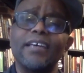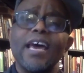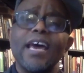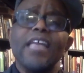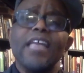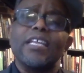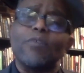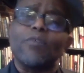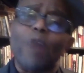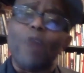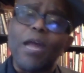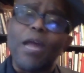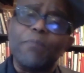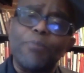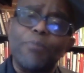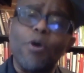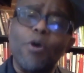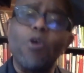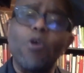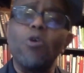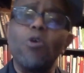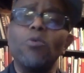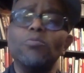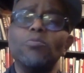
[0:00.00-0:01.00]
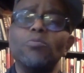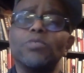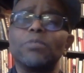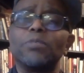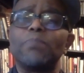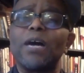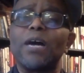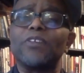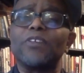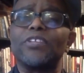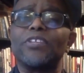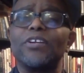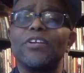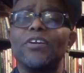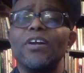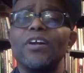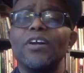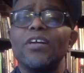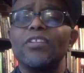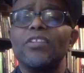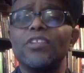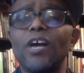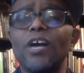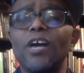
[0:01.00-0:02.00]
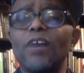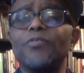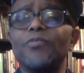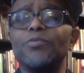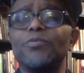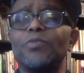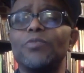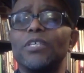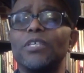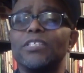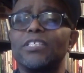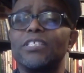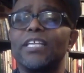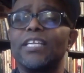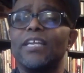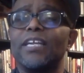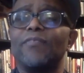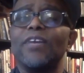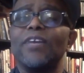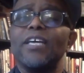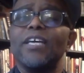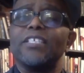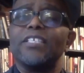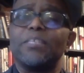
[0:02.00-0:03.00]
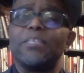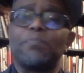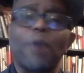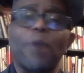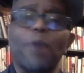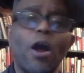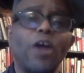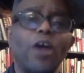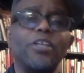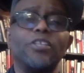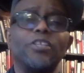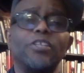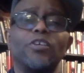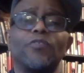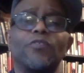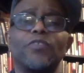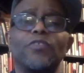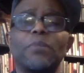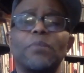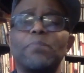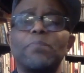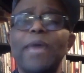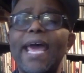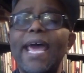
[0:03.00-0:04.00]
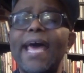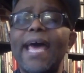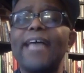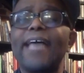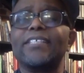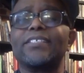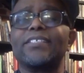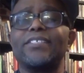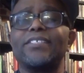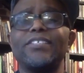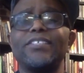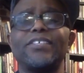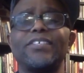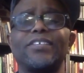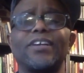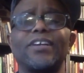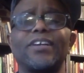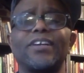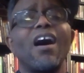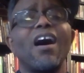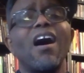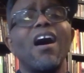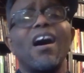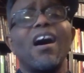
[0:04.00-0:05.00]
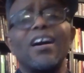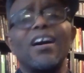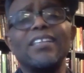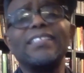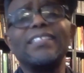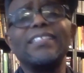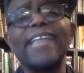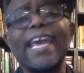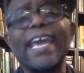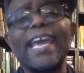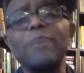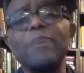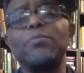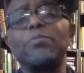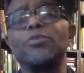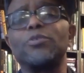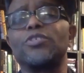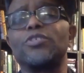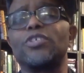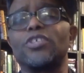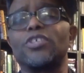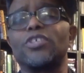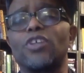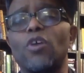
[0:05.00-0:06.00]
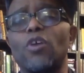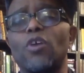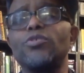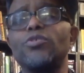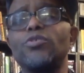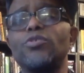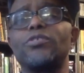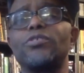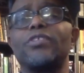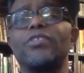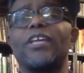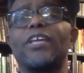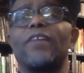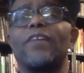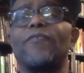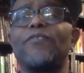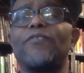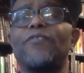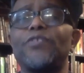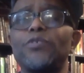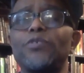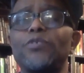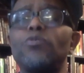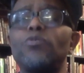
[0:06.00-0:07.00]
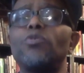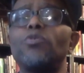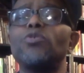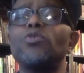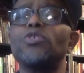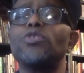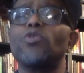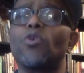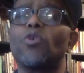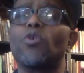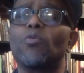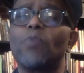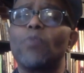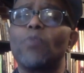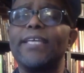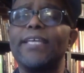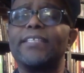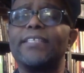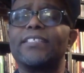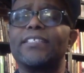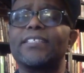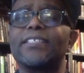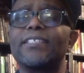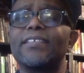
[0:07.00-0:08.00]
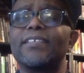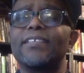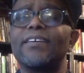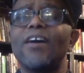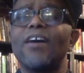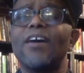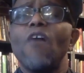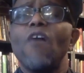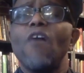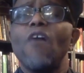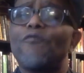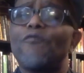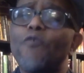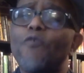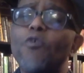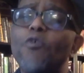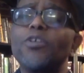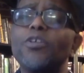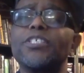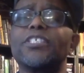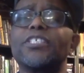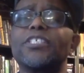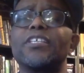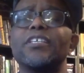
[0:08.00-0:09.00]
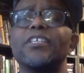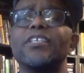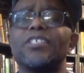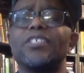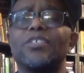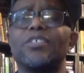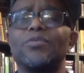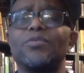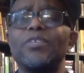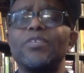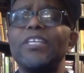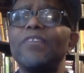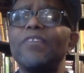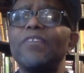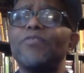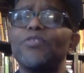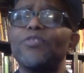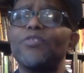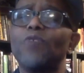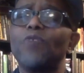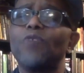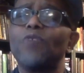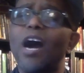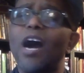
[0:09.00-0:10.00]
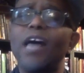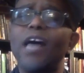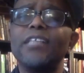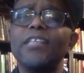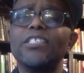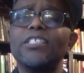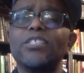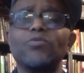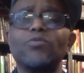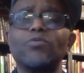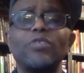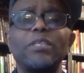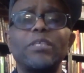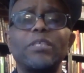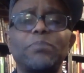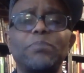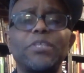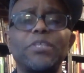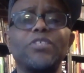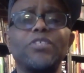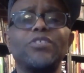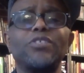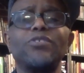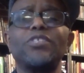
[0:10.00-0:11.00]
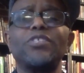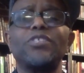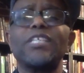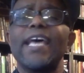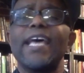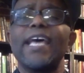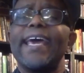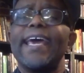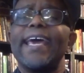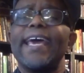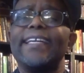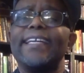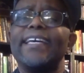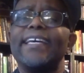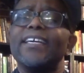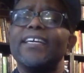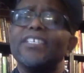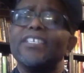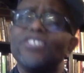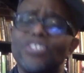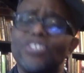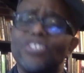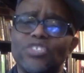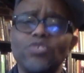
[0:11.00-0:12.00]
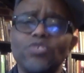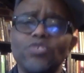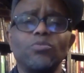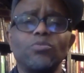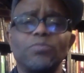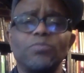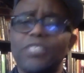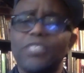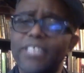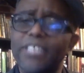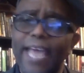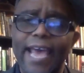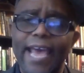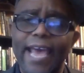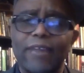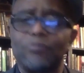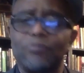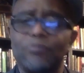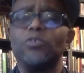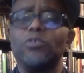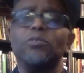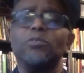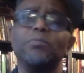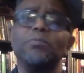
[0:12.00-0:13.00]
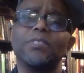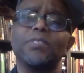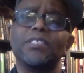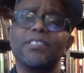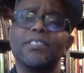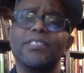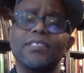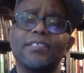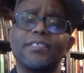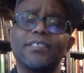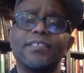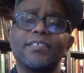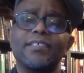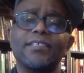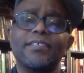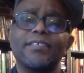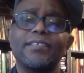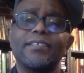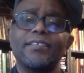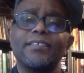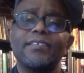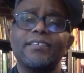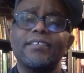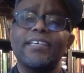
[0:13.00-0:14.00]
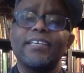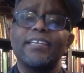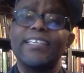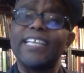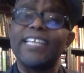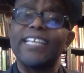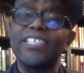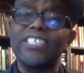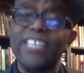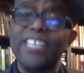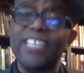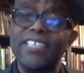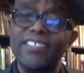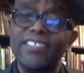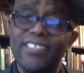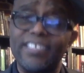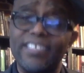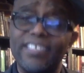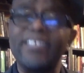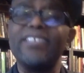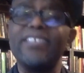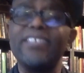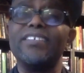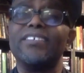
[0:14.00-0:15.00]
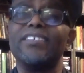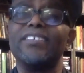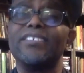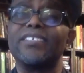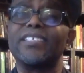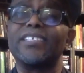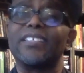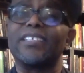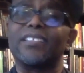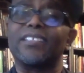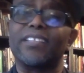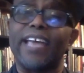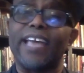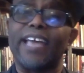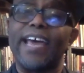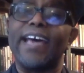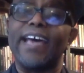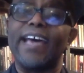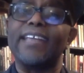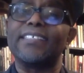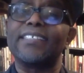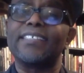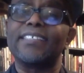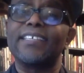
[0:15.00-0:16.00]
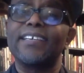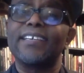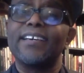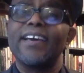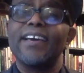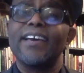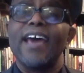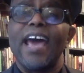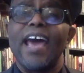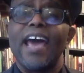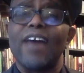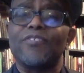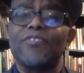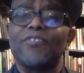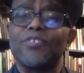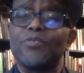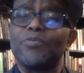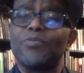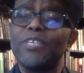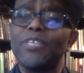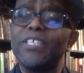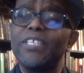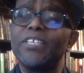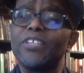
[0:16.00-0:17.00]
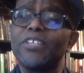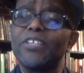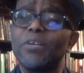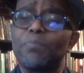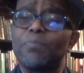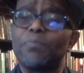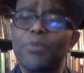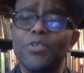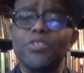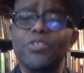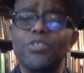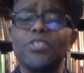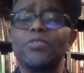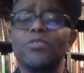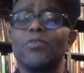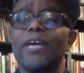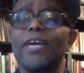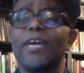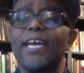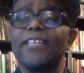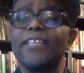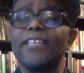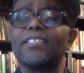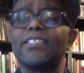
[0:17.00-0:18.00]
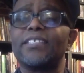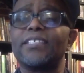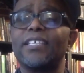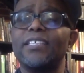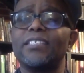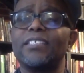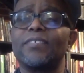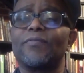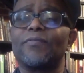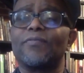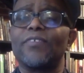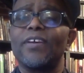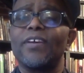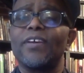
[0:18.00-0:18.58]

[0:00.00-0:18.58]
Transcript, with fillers: They write poems about their loved ones that have departed over the past year, unable to go to their funerals or wakes, forced to grieve through on screen pictures and Zoom chat rooms. And they shed tears in class after reading their personal essays of